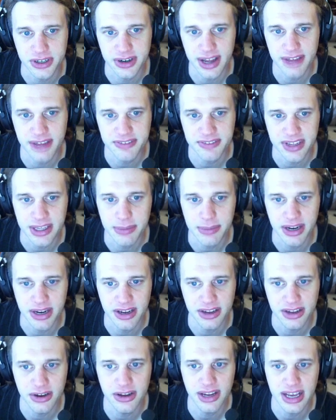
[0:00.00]
to have to keep an
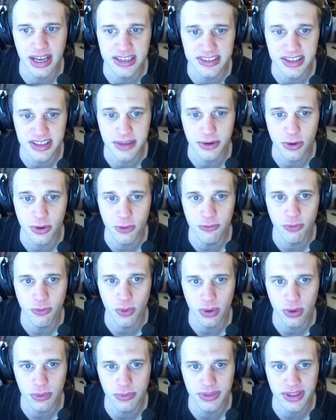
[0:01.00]
eye on as they go
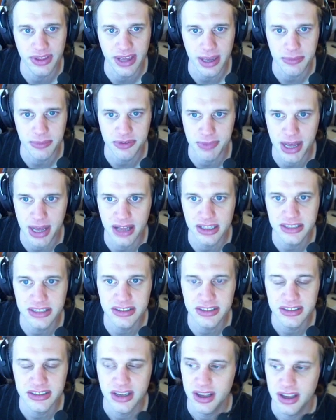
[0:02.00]
forward with the game's
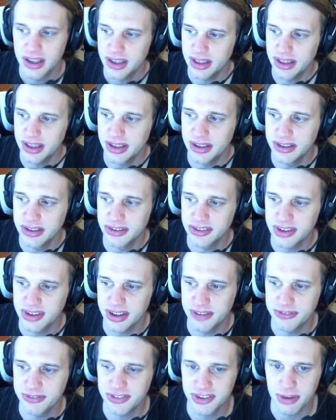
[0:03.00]
balance. Is
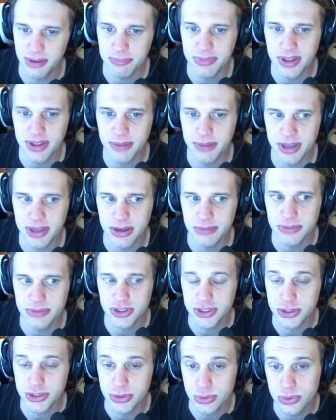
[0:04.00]
if something becomes
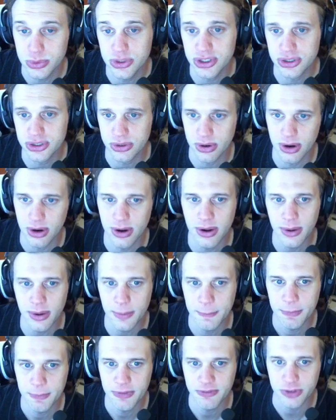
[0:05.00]
too strong
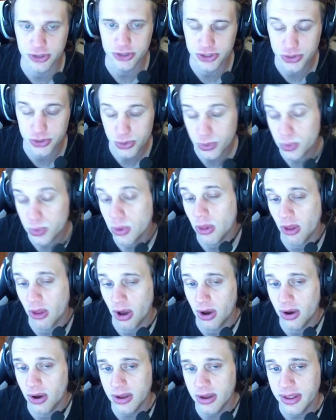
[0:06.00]
for too
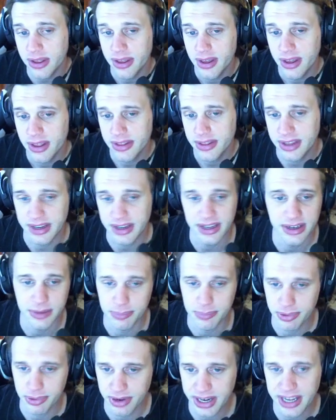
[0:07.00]
long, they need to
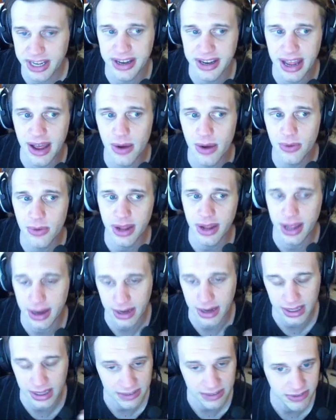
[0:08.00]
bring it down and
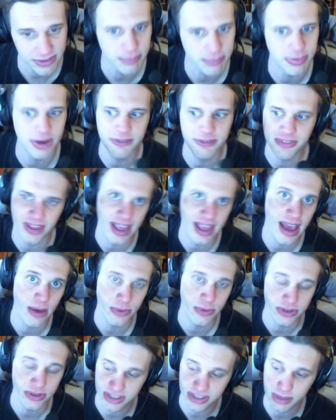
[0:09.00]
even buff the
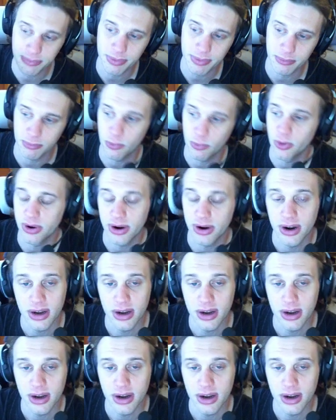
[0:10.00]
counters up more.